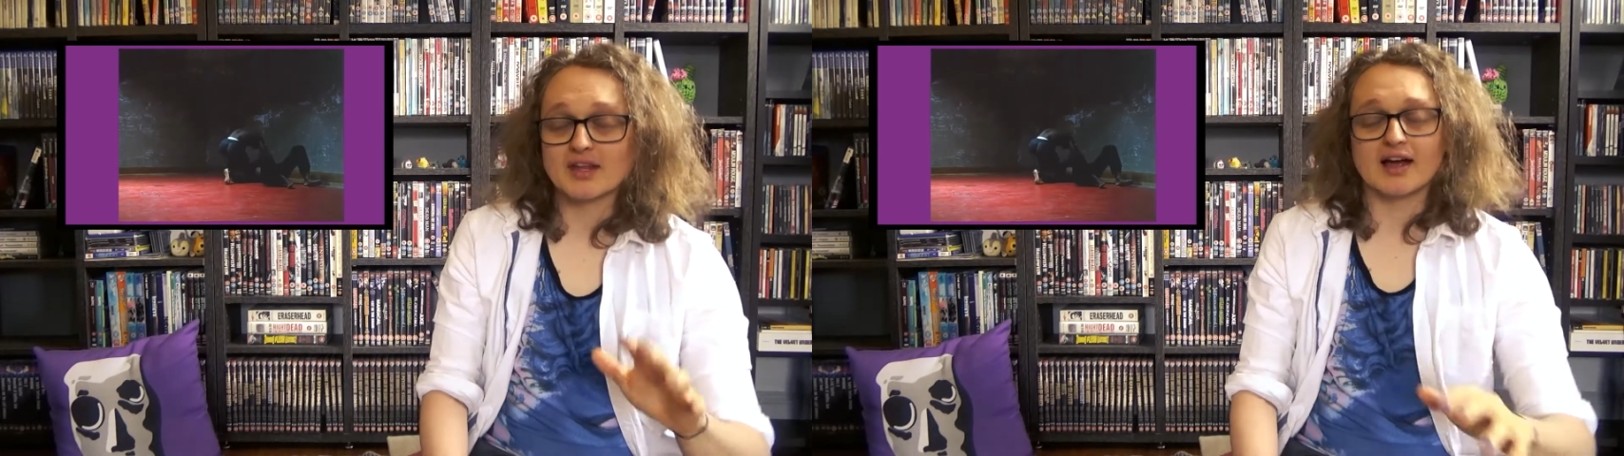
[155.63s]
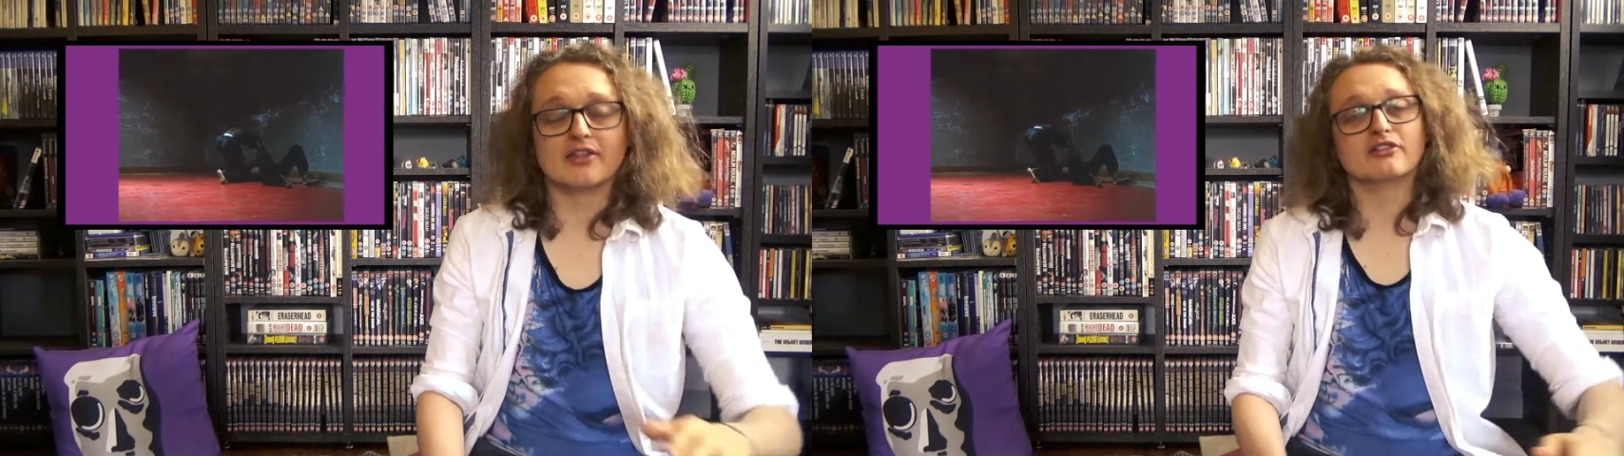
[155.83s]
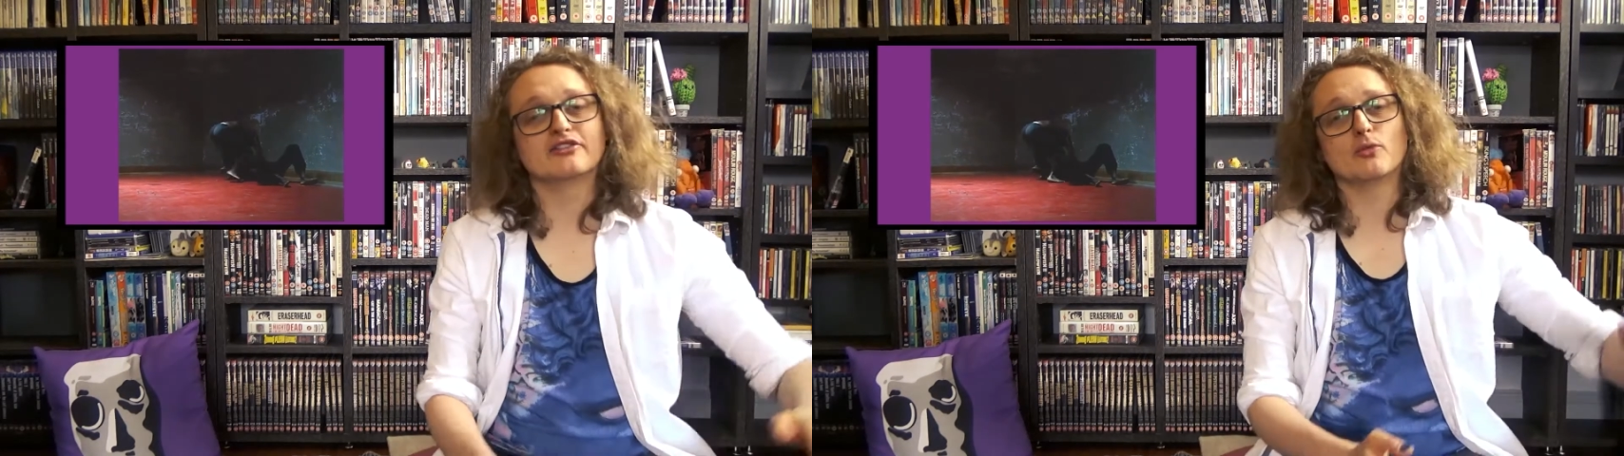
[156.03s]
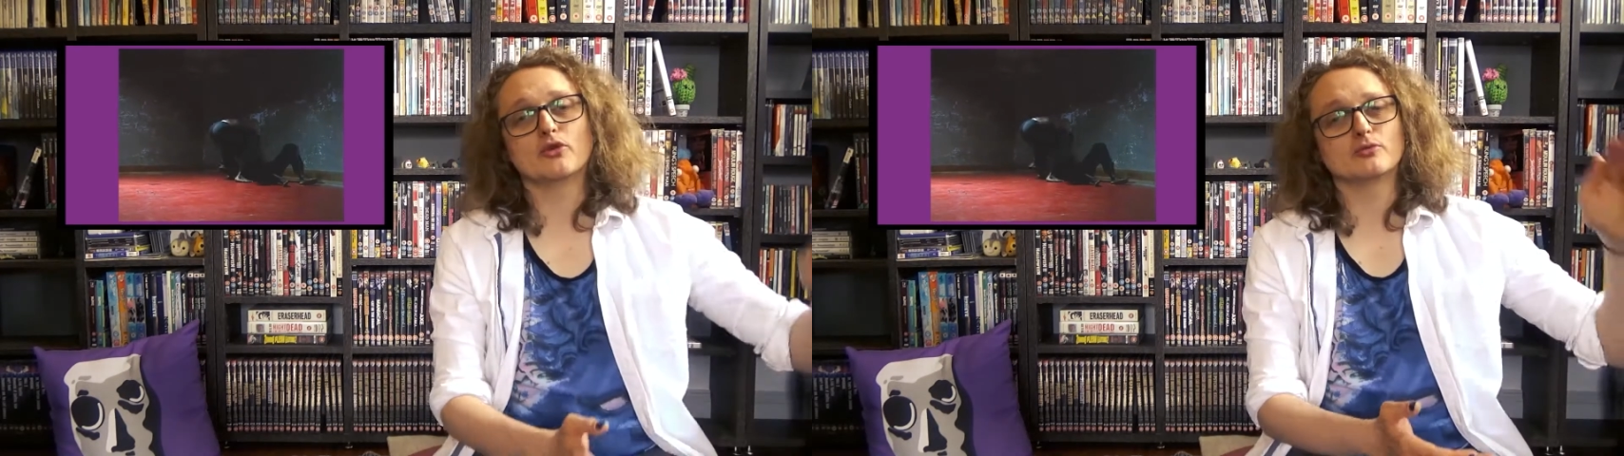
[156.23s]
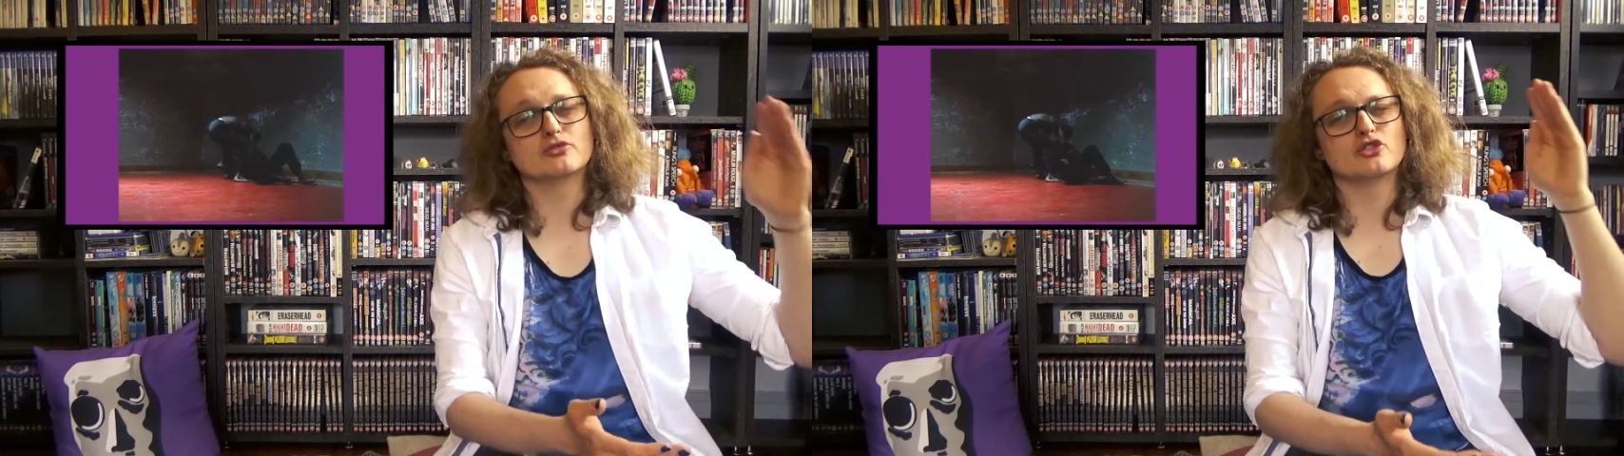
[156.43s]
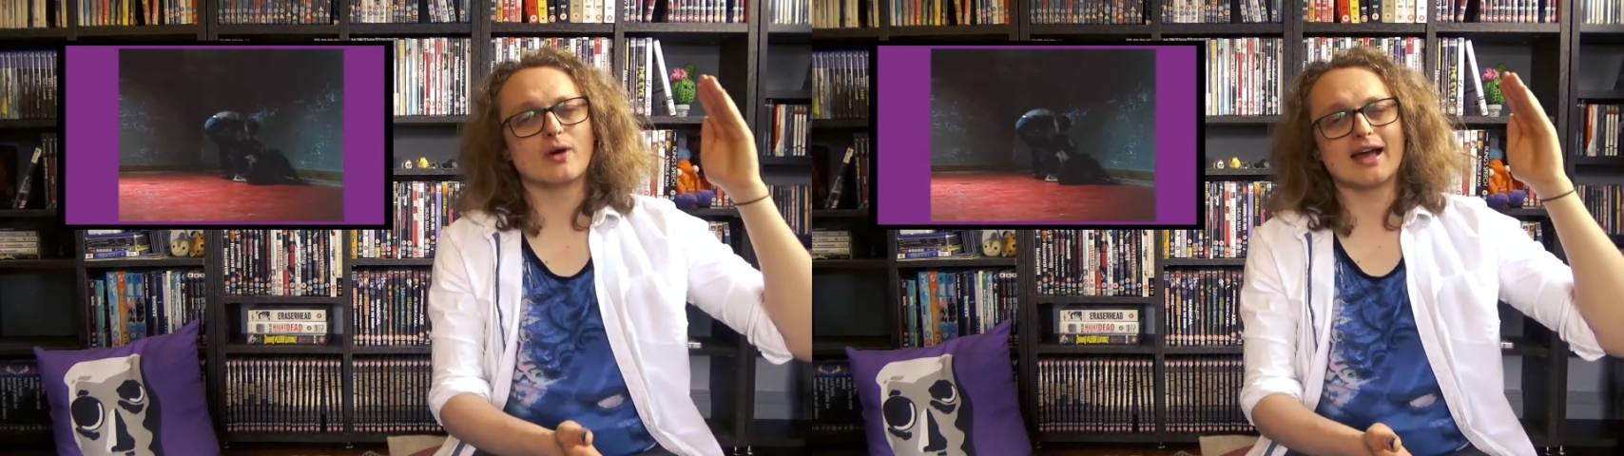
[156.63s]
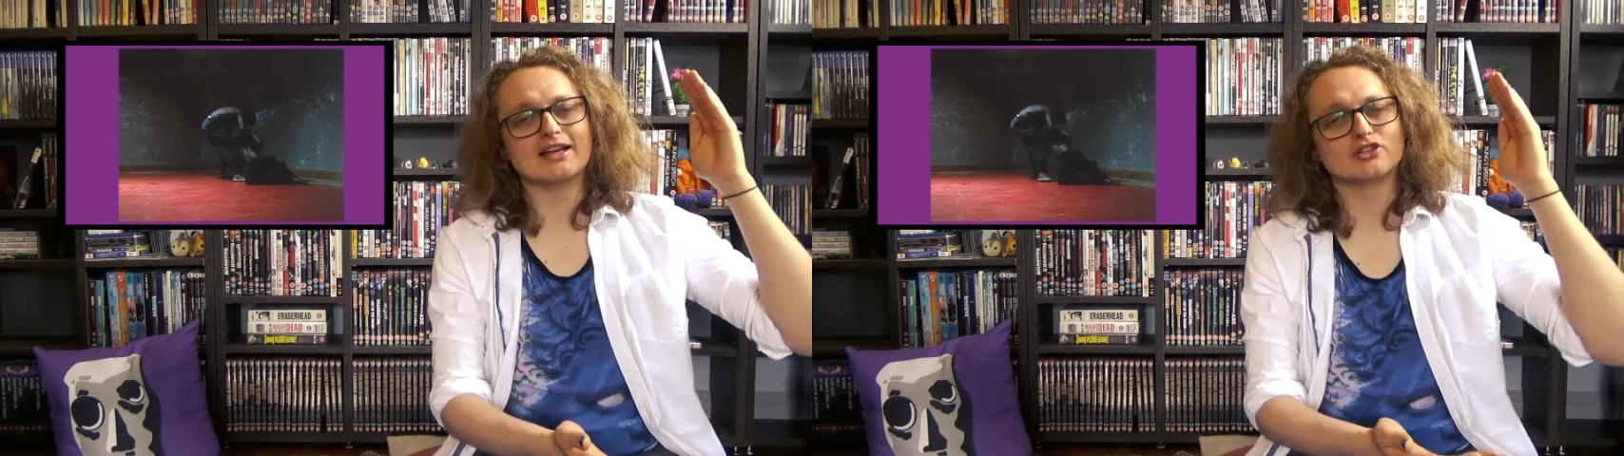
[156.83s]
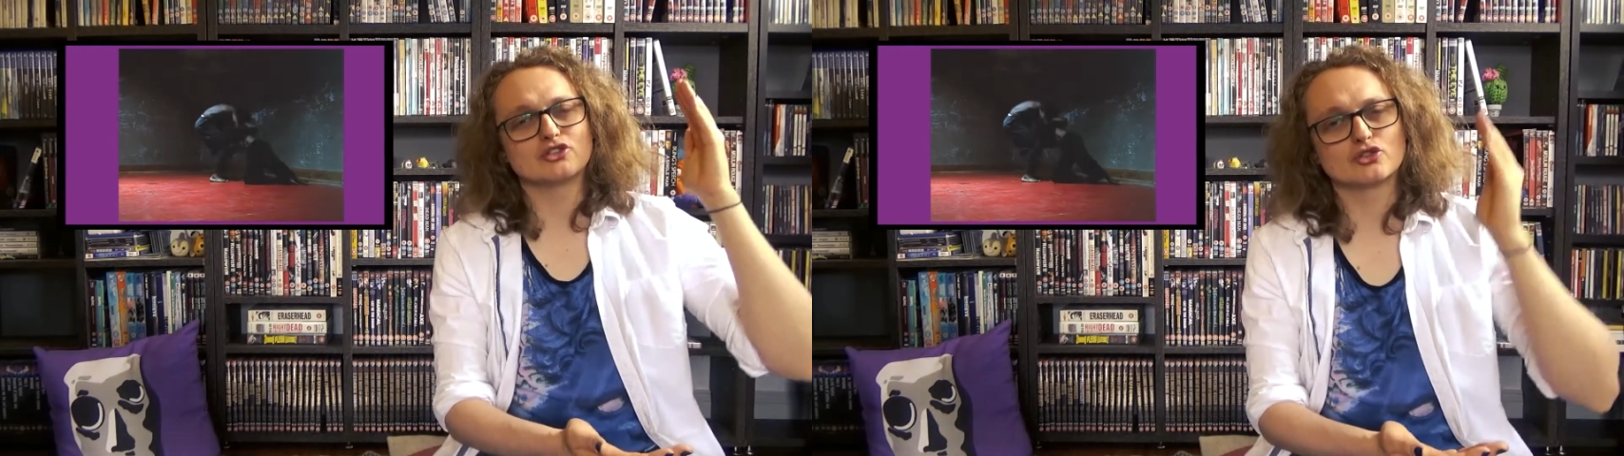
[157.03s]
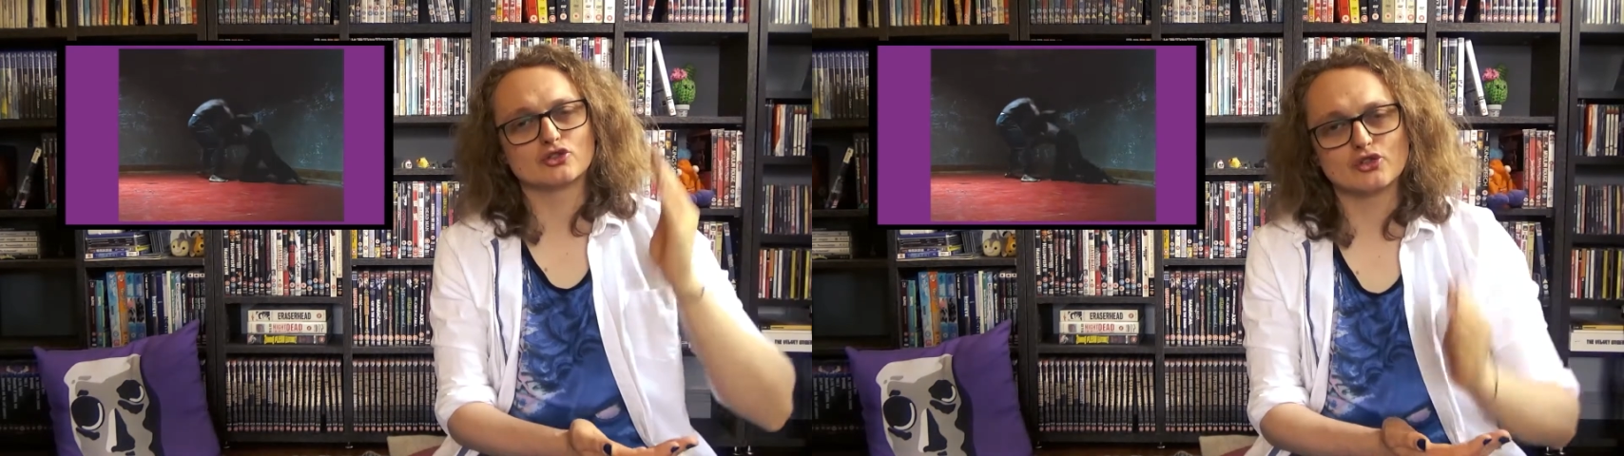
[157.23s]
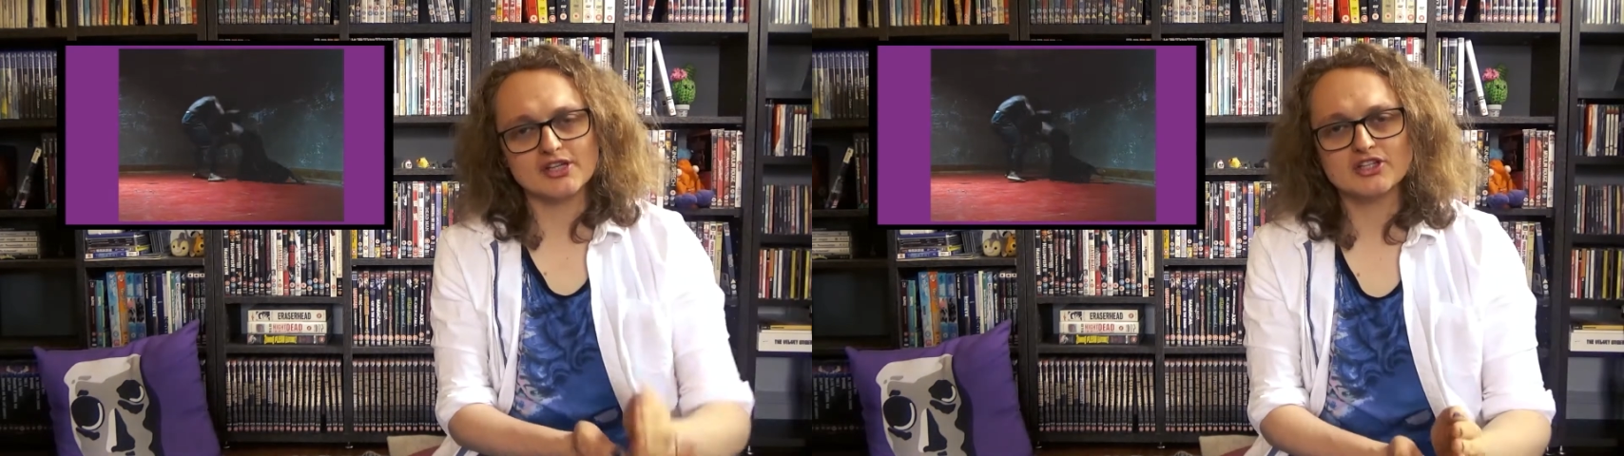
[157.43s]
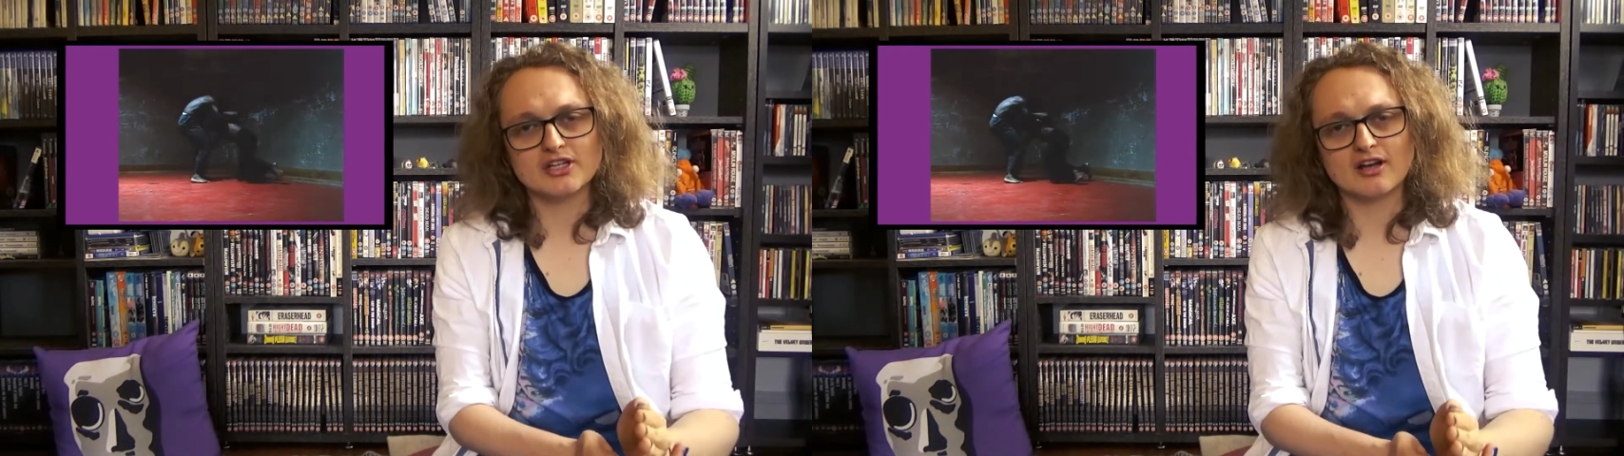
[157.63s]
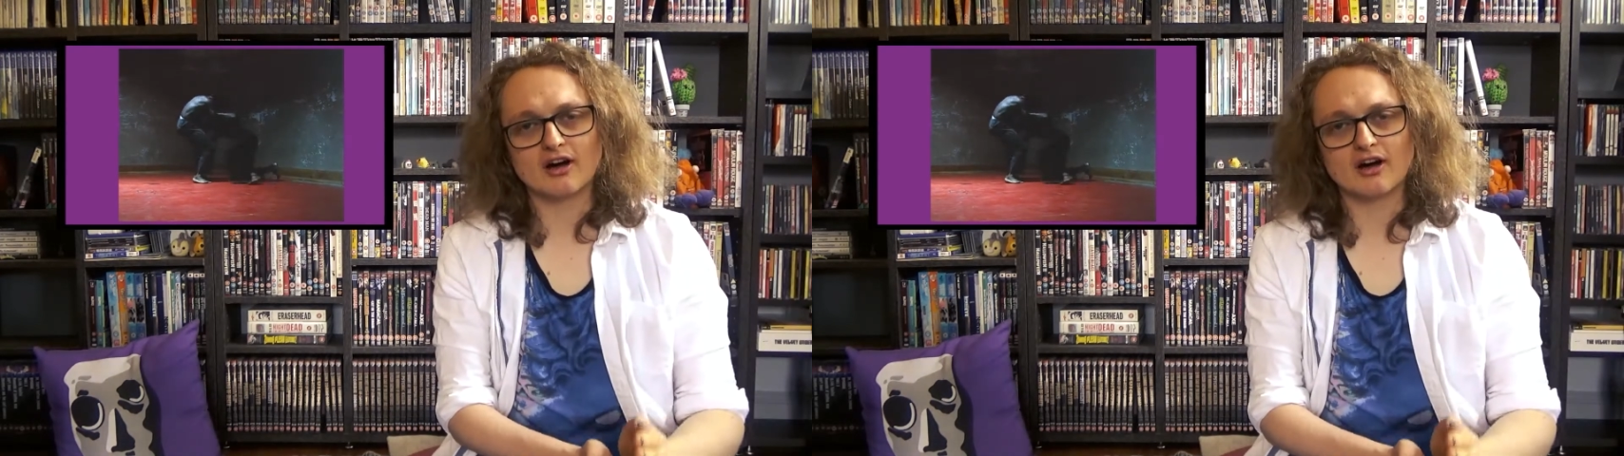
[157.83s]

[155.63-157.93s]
and the film comes to a screeching